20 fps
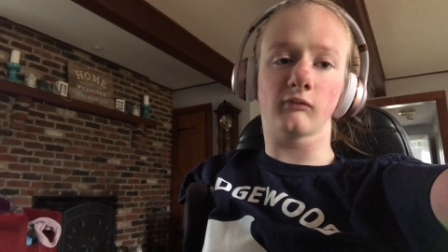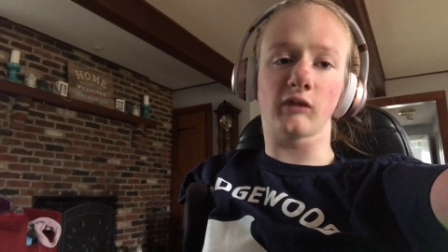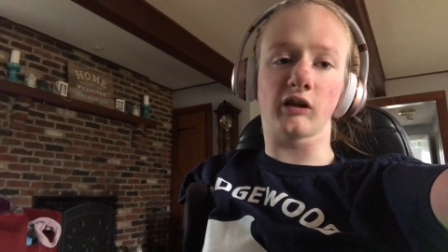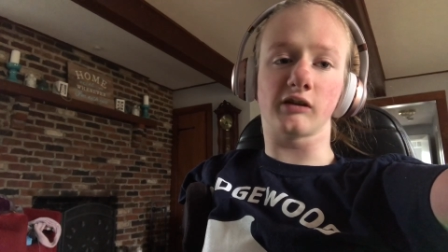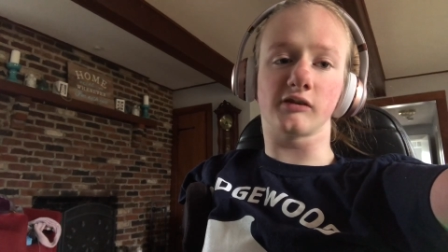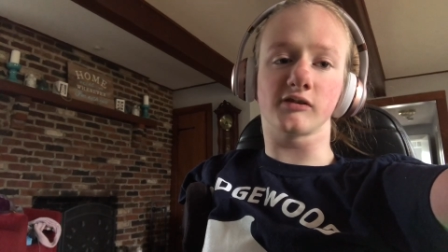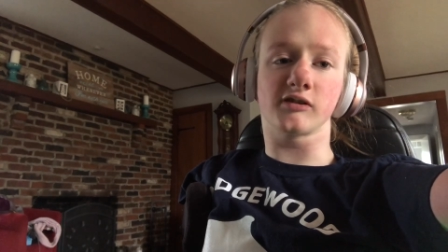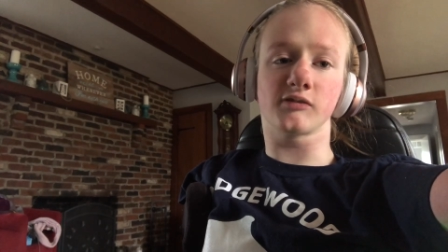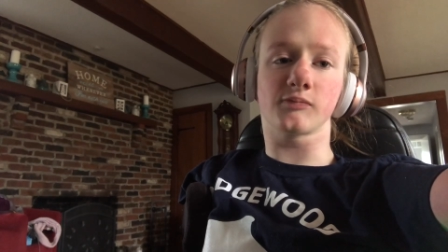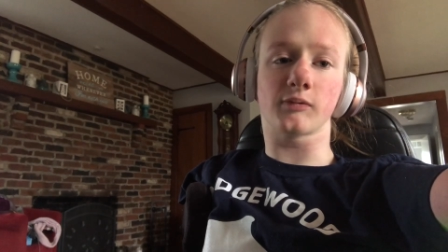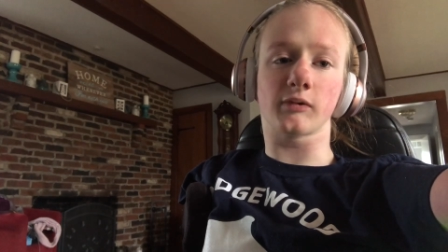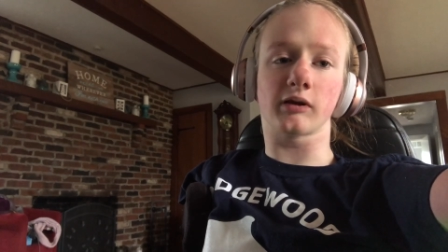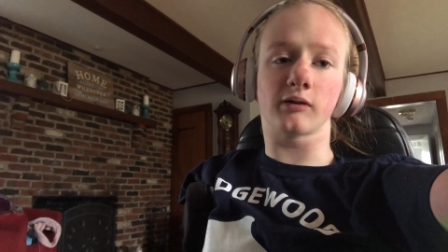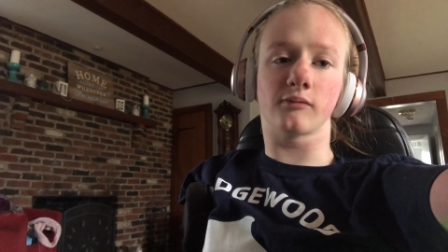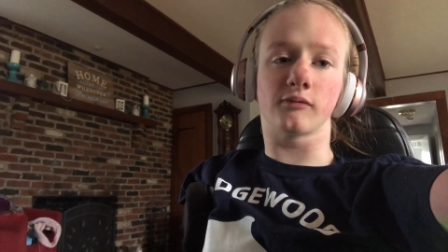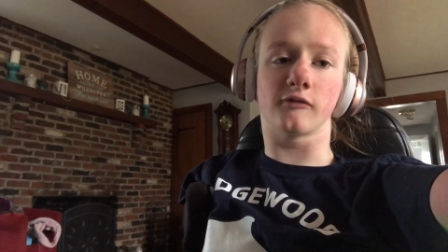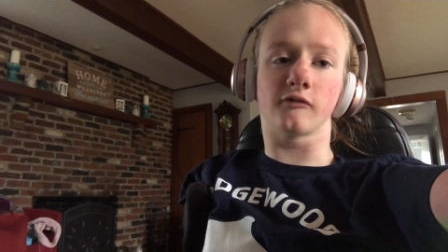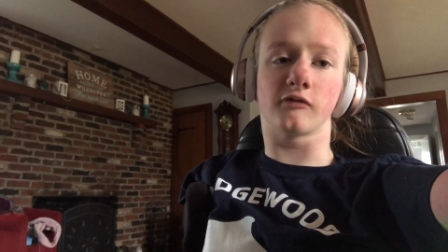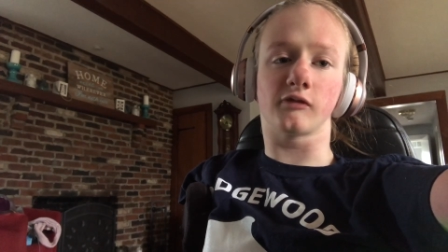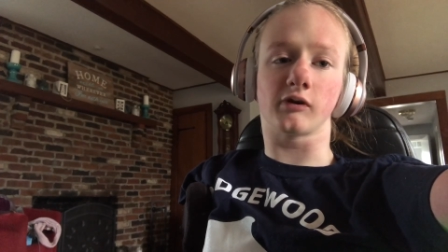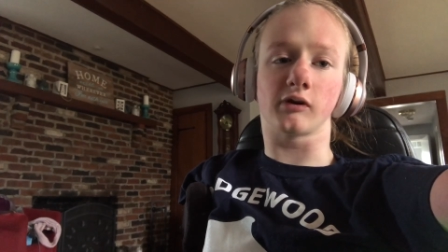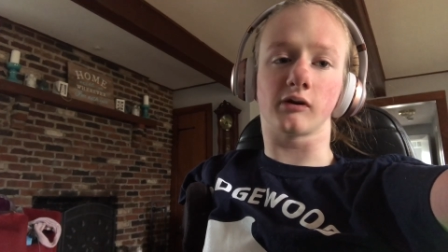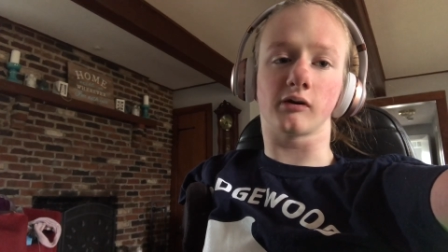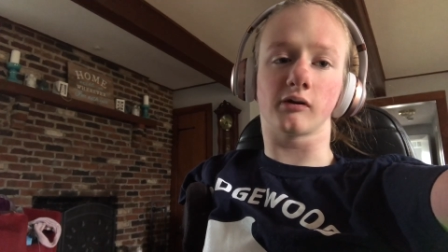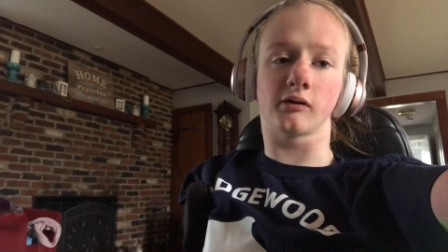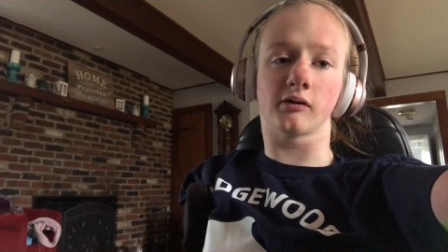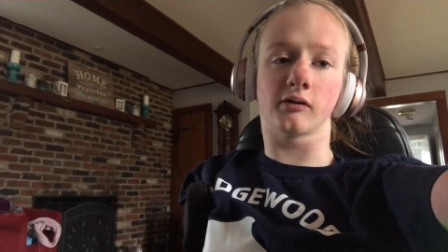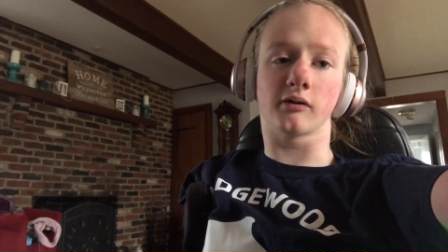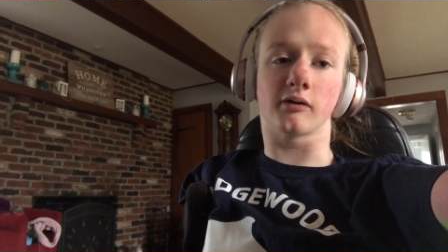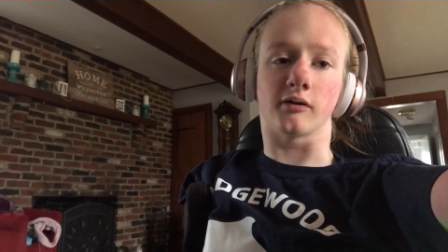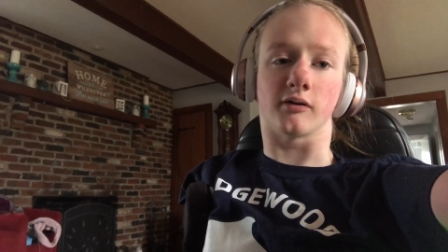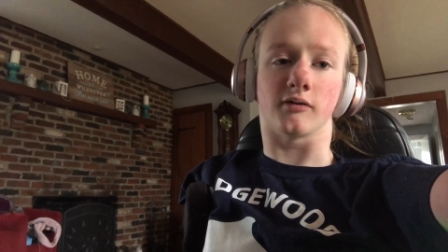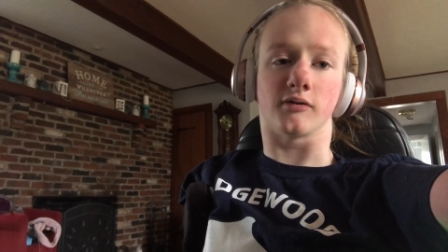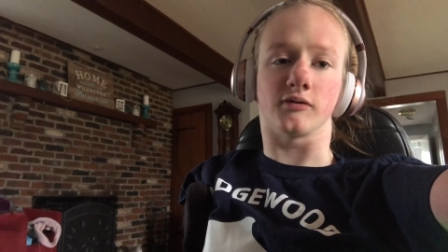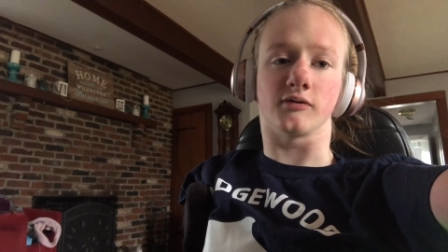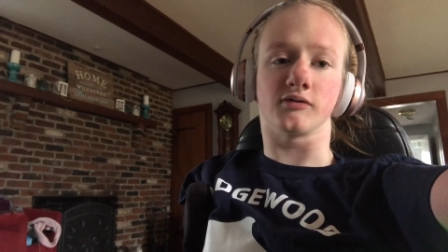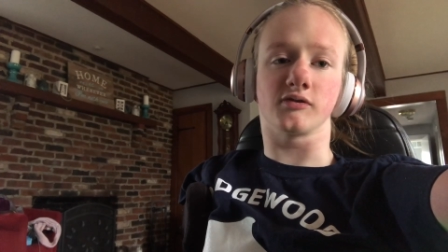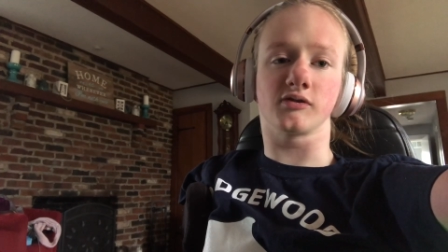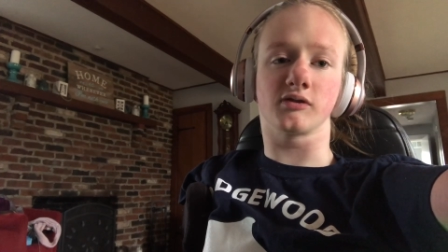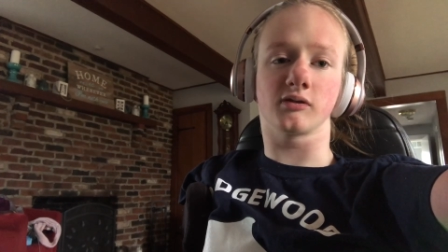and spina bifida
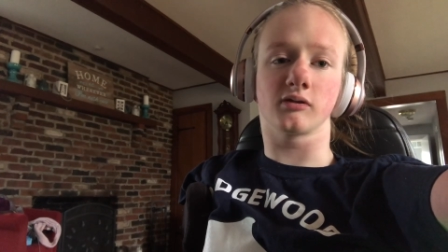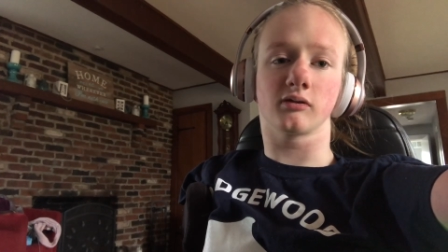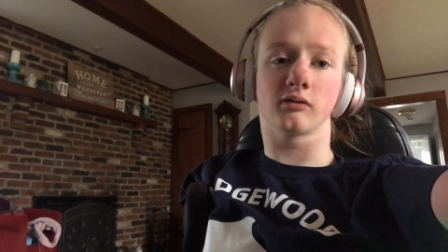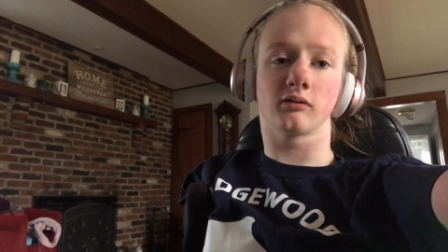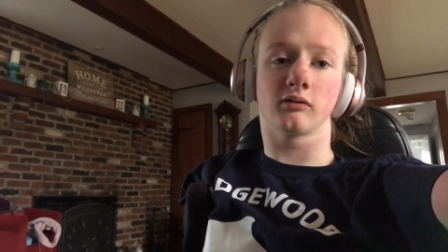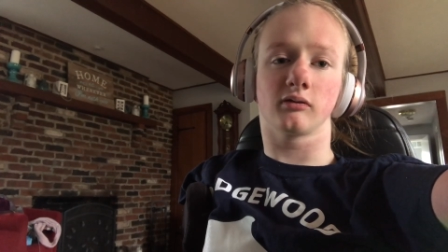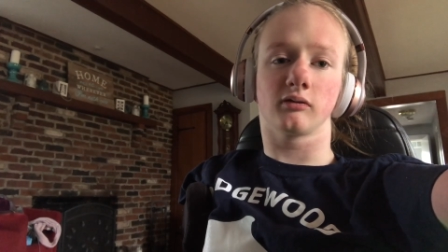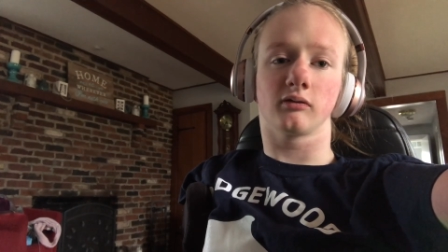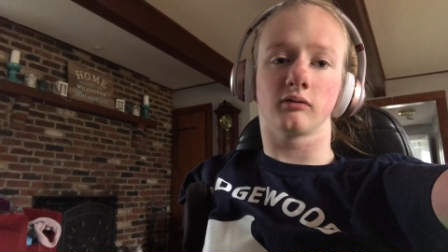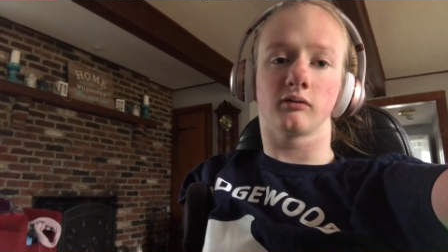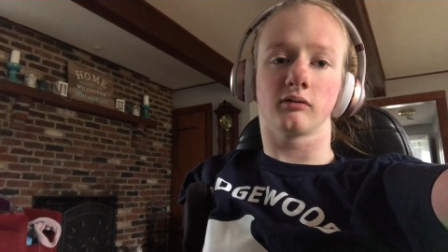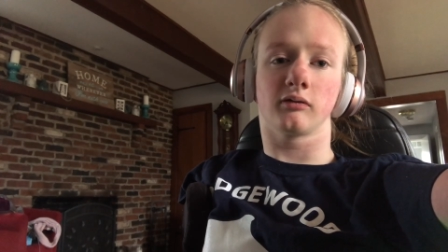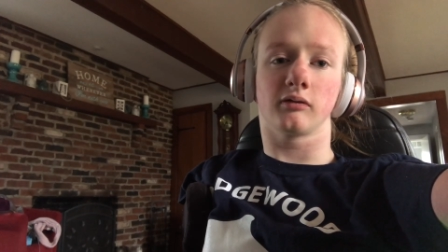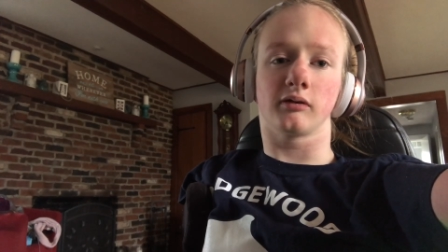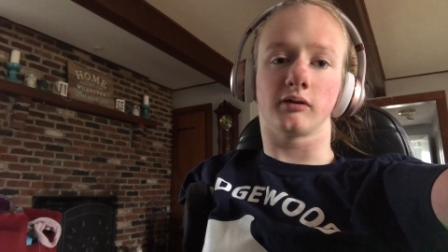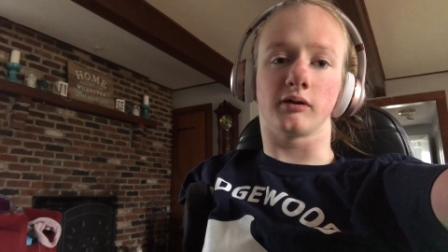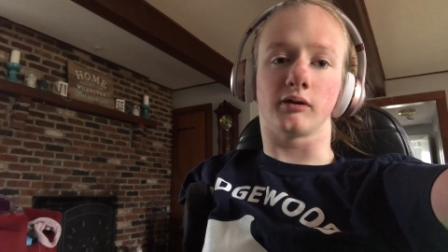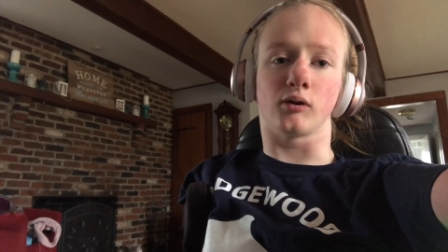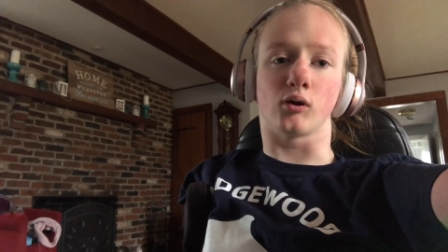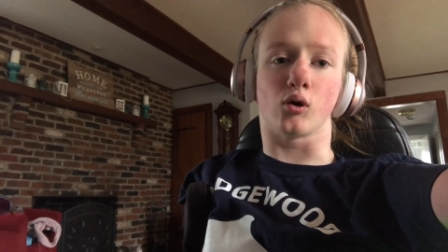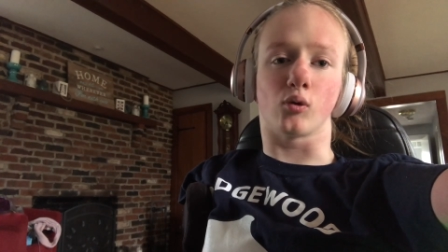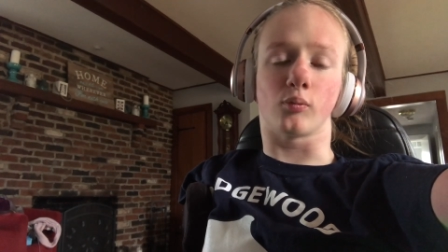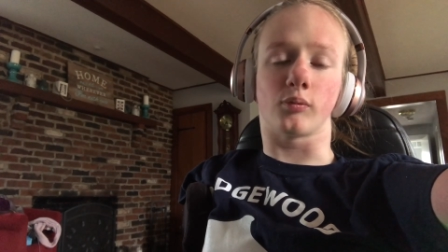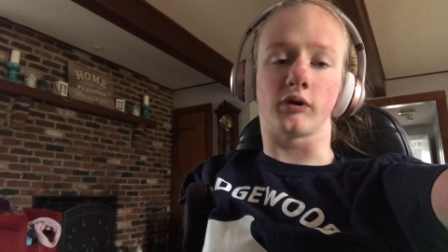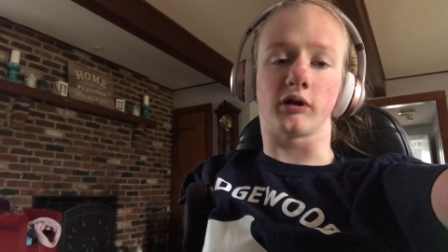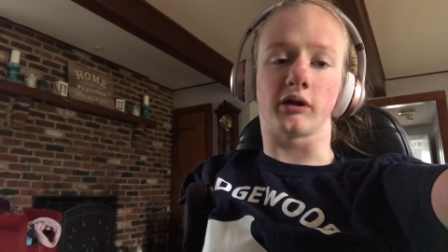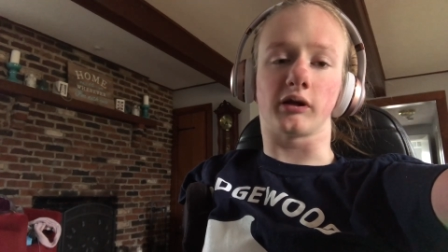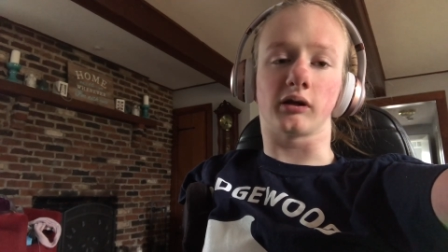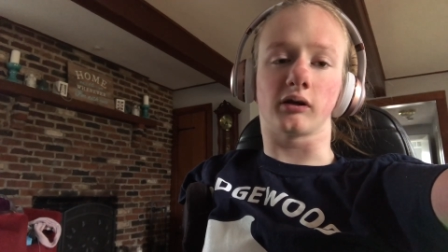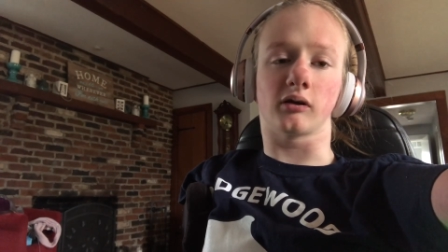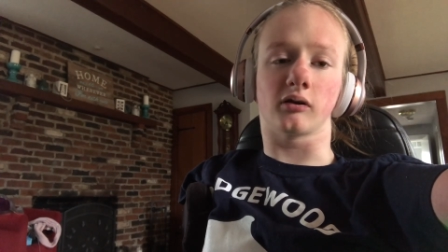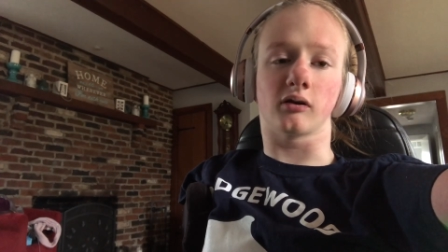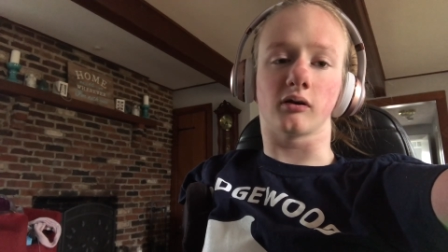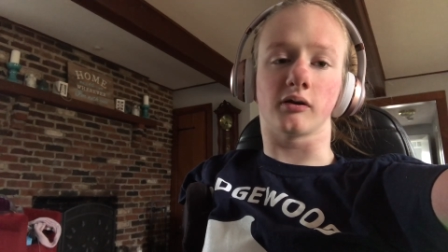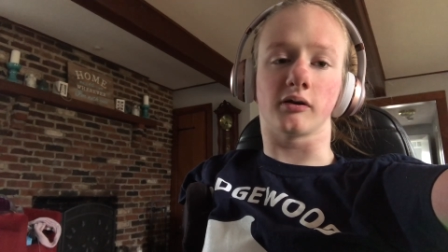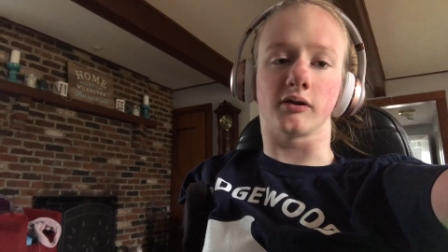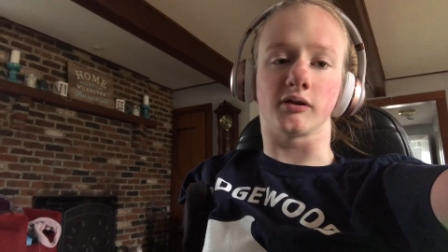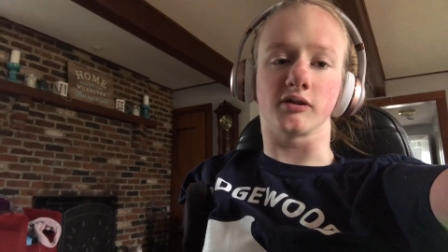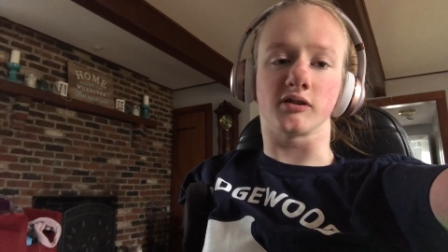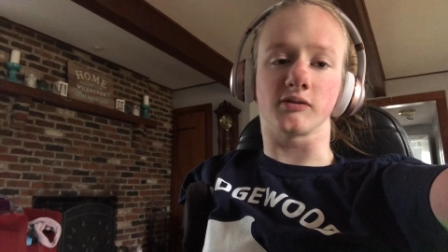is an opening
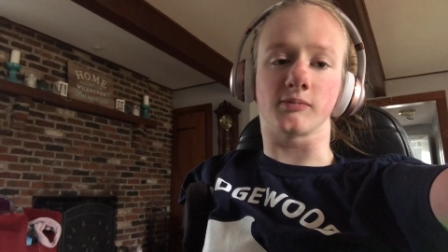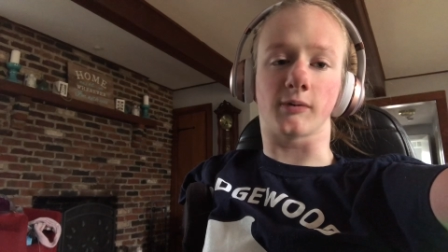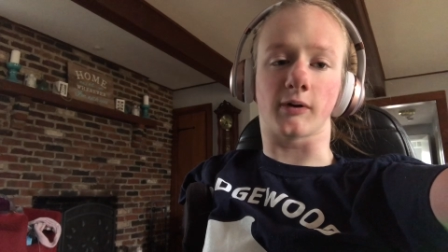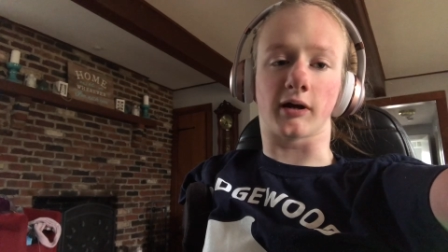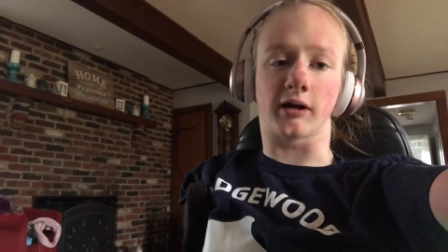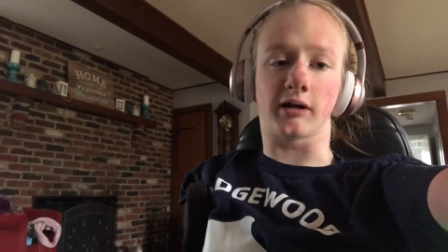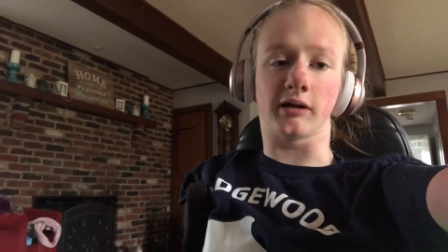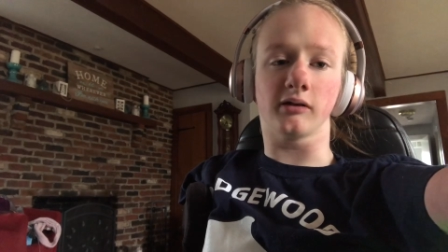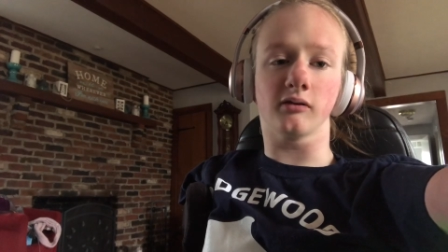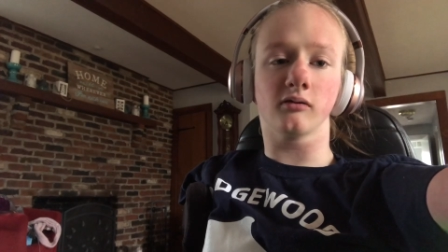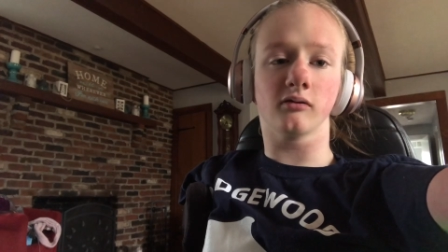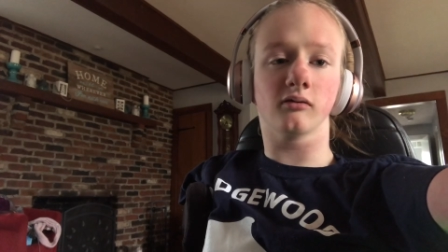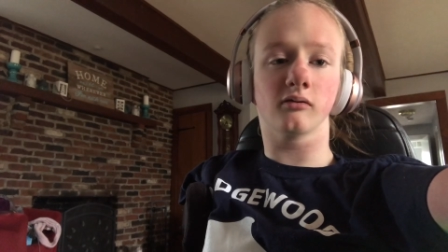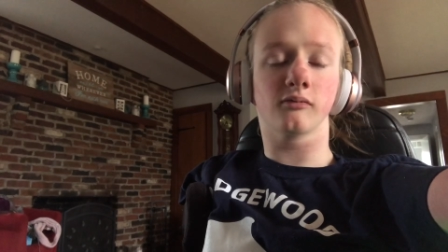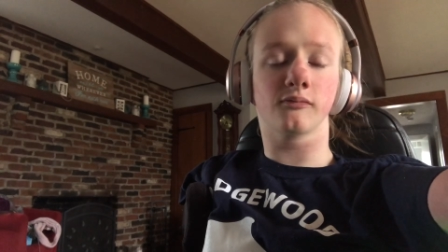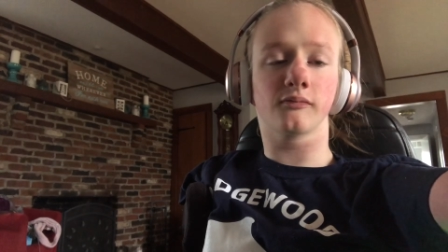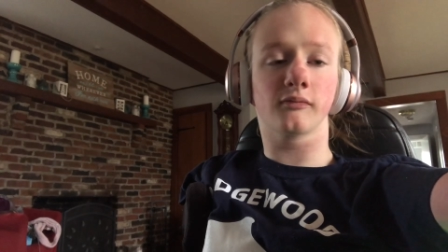in the spine.